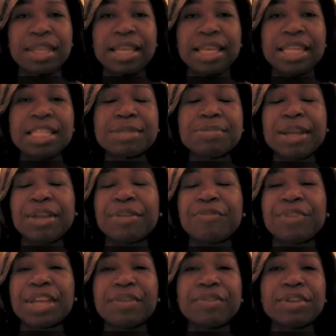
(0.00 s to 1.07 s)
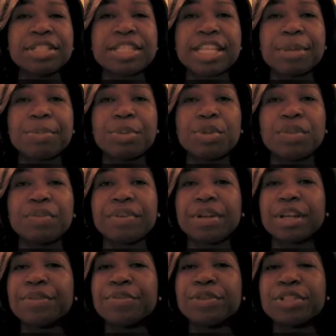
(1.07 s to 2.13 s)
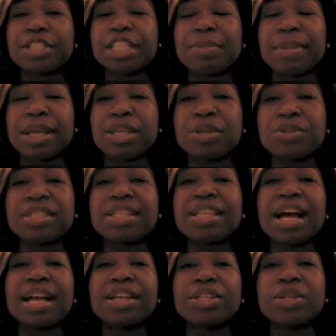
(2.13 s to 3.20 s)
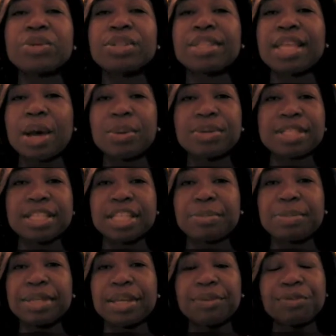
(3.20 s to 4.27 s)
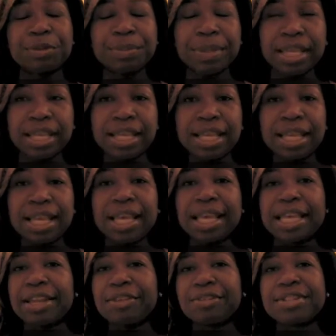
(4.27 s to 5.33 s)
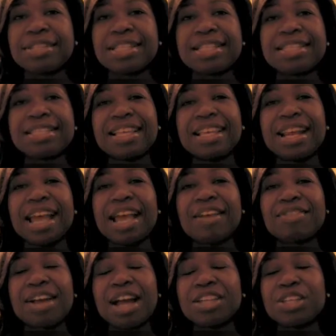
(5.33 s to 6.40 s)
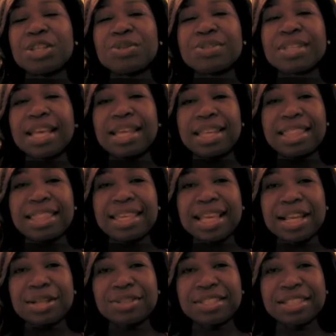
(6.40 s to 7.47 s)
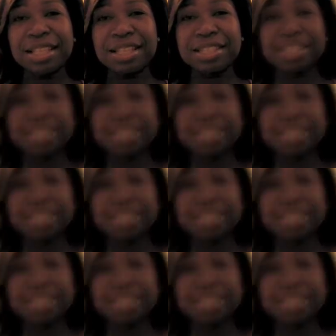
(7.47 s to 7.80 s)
It is my favorite shampoo. The very first time I used it, I knew that that was going to be it for me. And ever since then, I have not used anything else since.